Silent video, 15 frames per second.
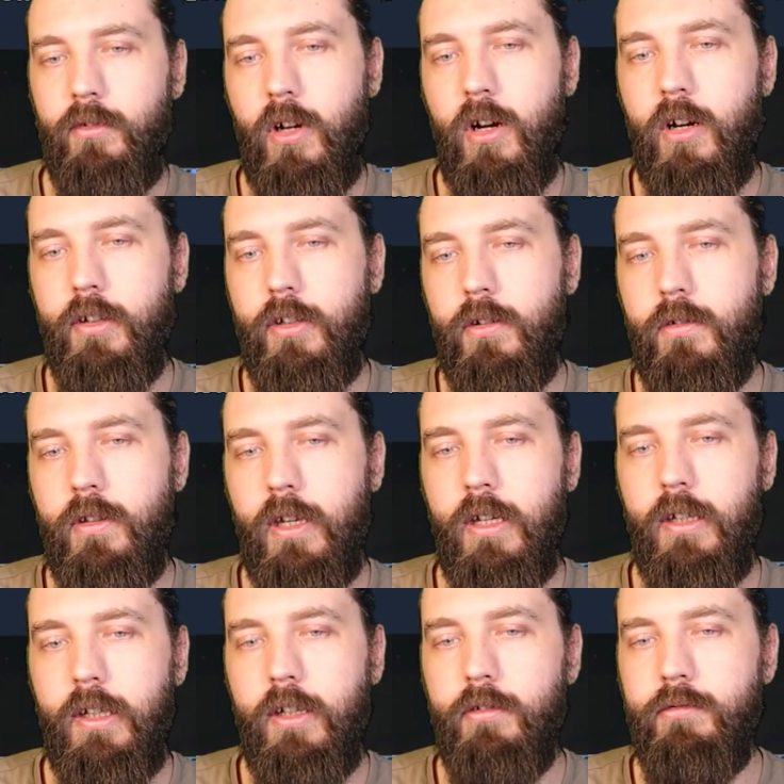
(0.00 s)
argue
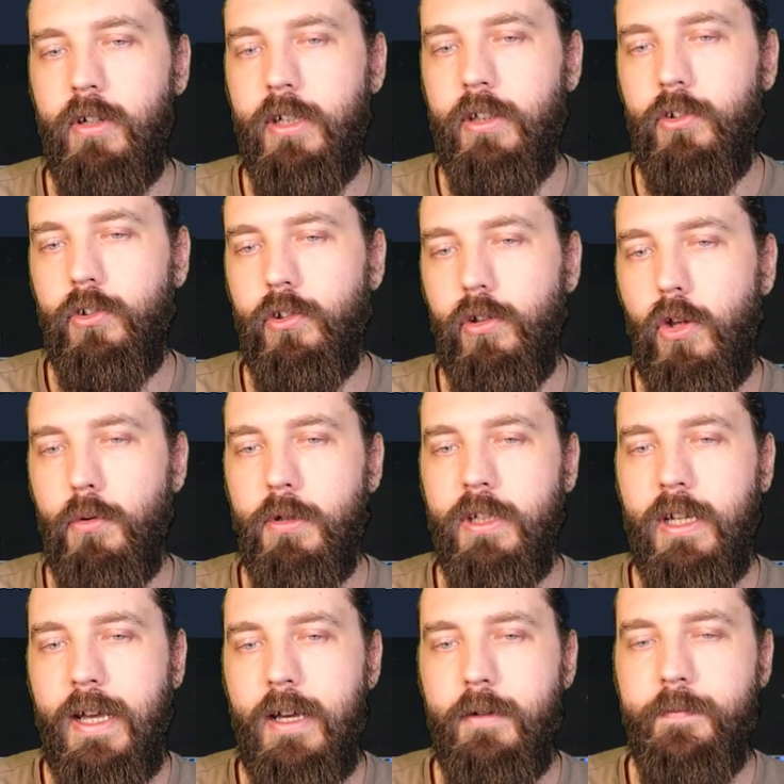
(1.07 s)
that hit rate's lower
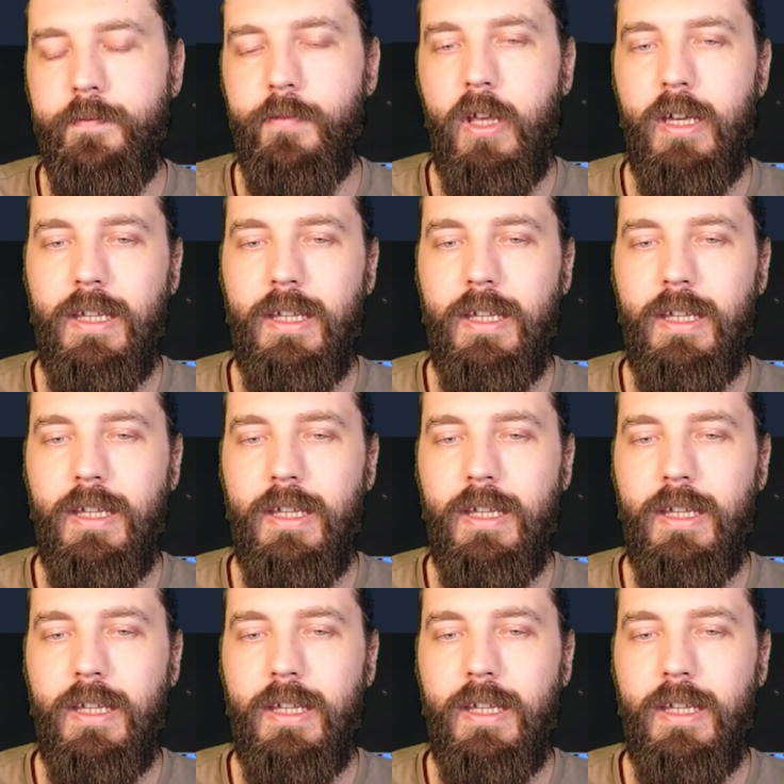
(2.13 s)
down.